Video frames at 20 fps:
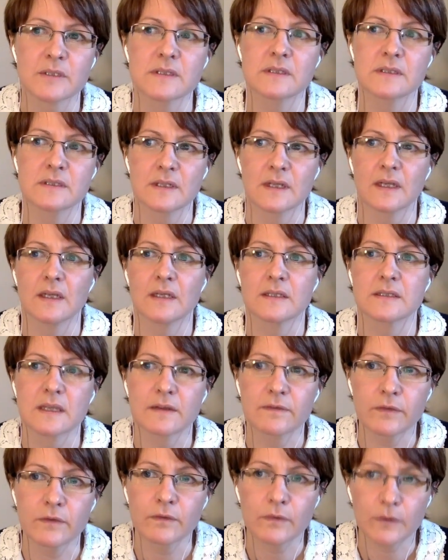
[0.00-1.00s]
disease,
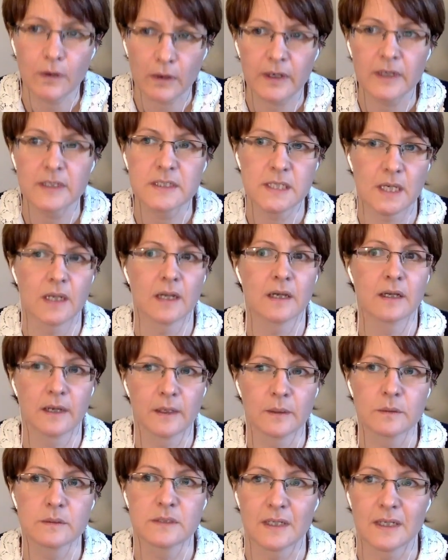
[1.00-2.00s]
if you've got a
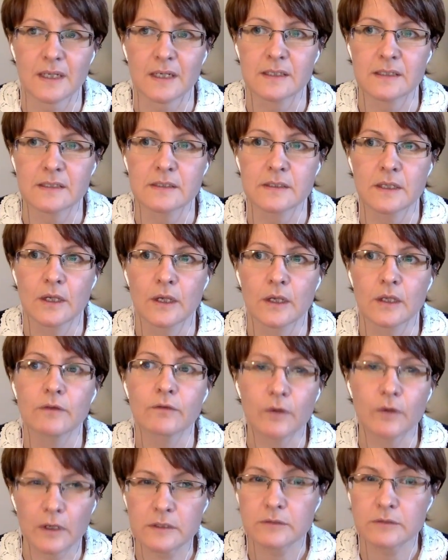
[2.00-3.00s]
diagnosis,
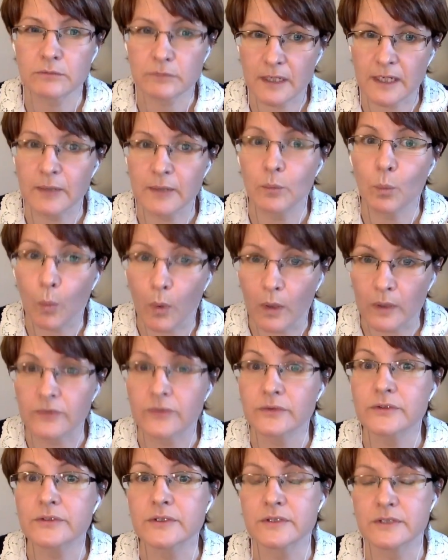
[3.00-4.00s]
you've got to really want
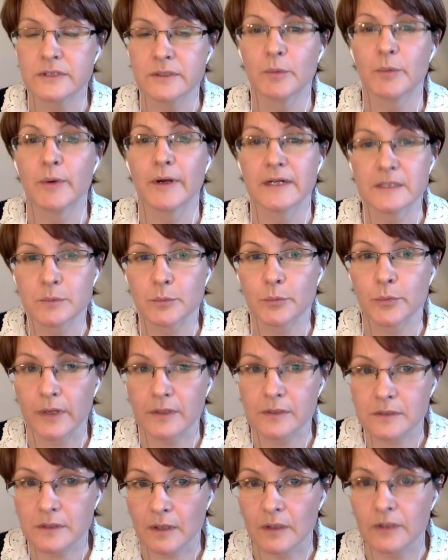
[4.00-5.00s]
to do a medicine
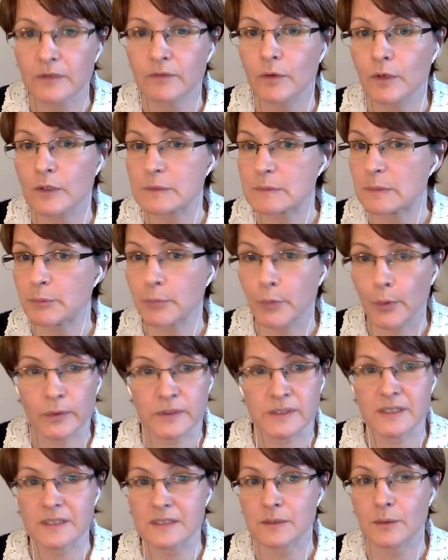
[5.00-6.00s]
protocol. You've got to be
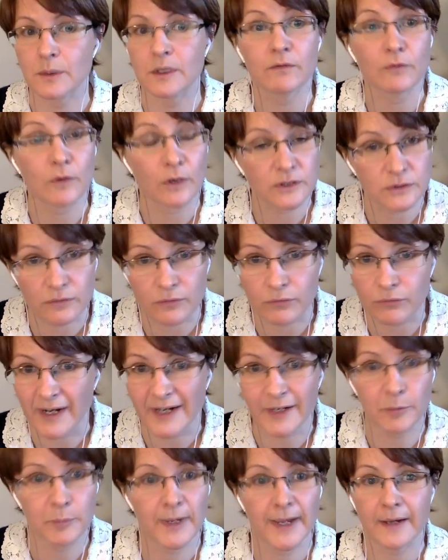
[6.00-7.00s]
bought into it. You've got to have
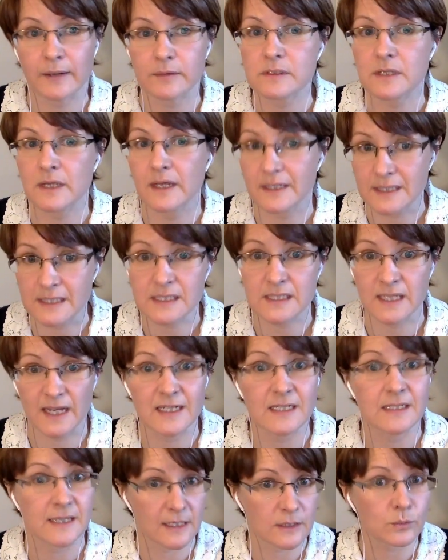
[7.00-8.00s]
read about it and
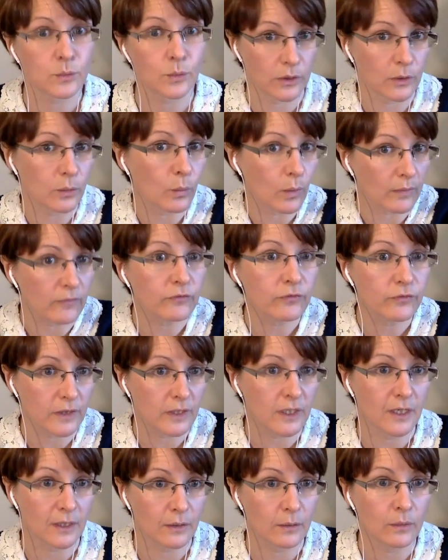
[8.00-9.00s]
decided that's what you want for
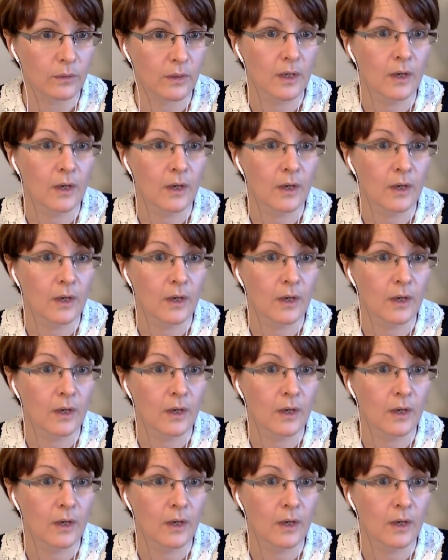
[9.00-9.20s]
you.